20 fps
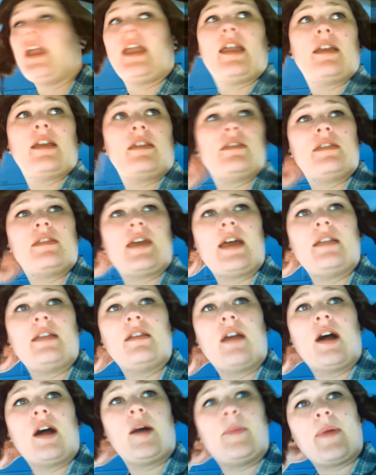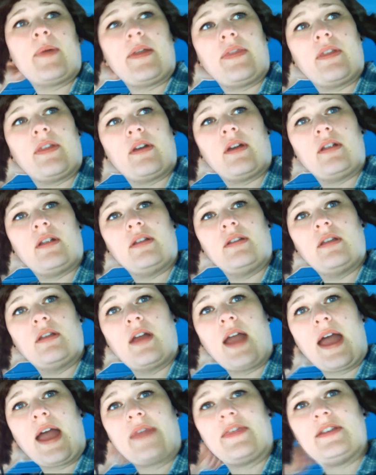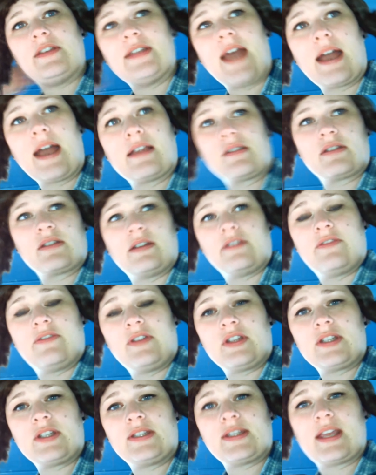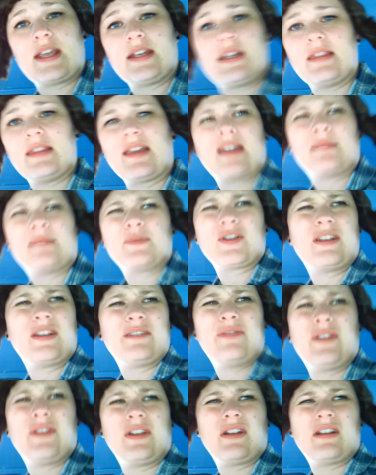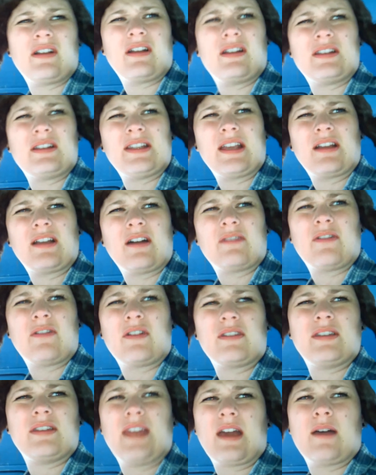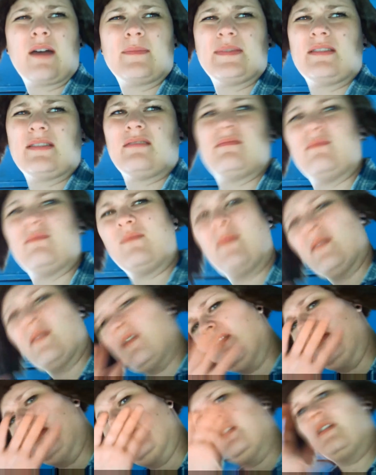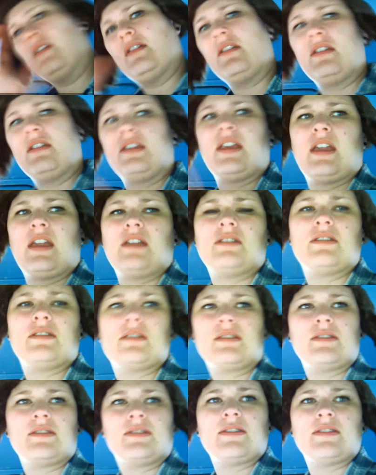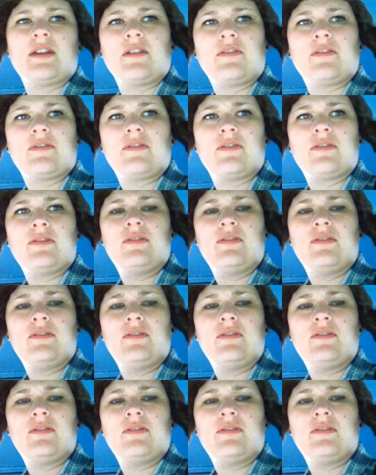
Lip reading: and then up at the dash, going to finish sanding that. I'm trying to figure out how to take off all the knobs and gauges and stuff,